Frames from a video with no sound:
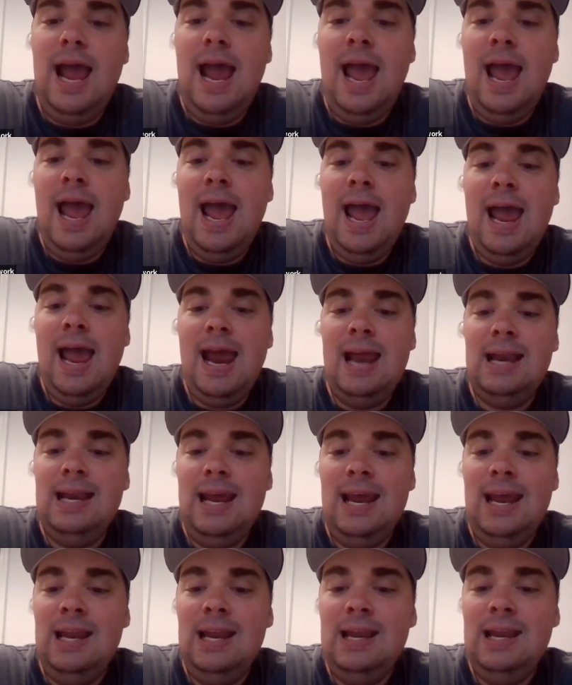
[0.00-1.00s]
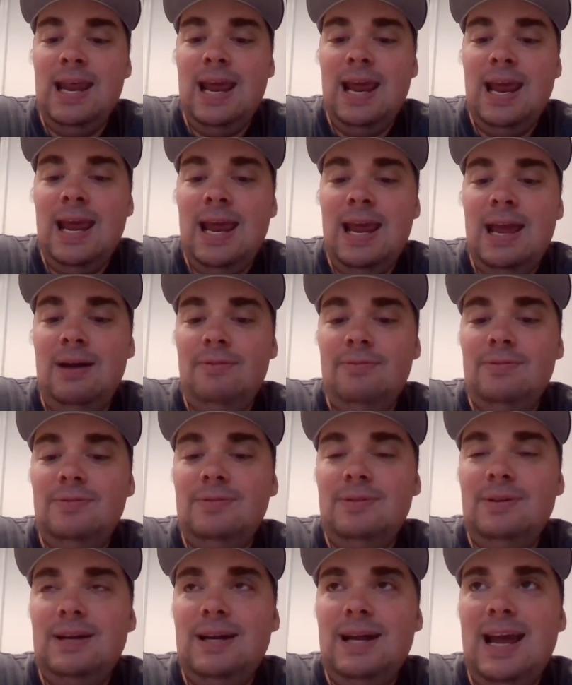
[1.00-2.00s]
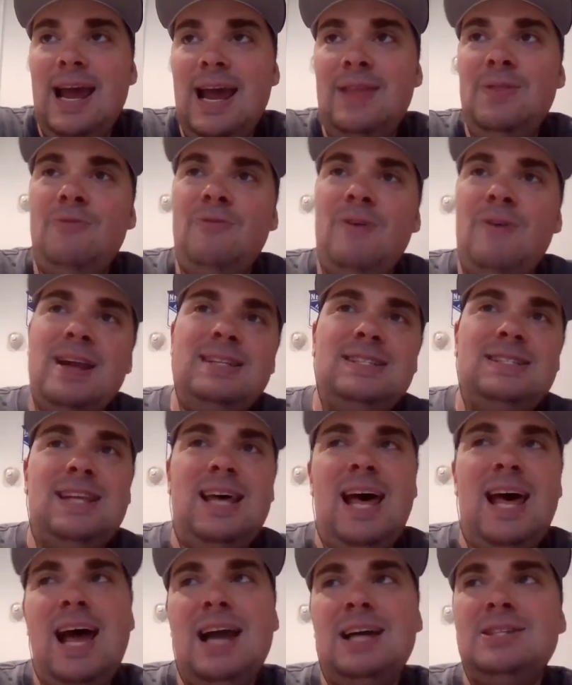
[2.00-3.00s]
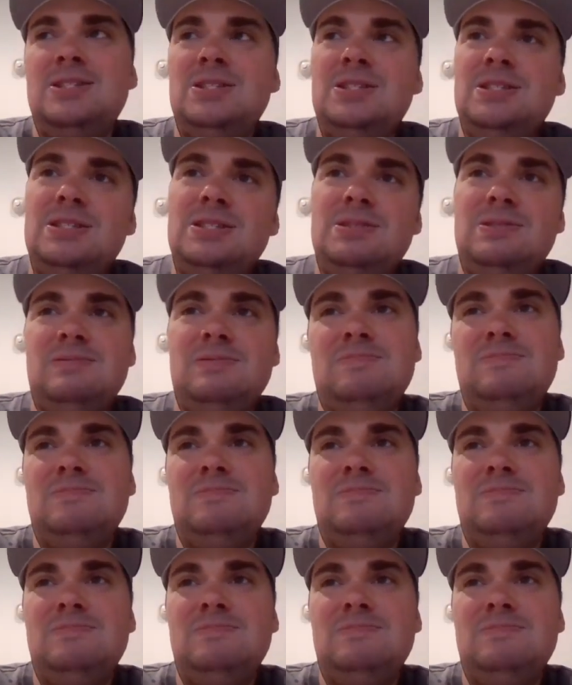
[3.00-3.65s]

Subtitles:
and the Red Sox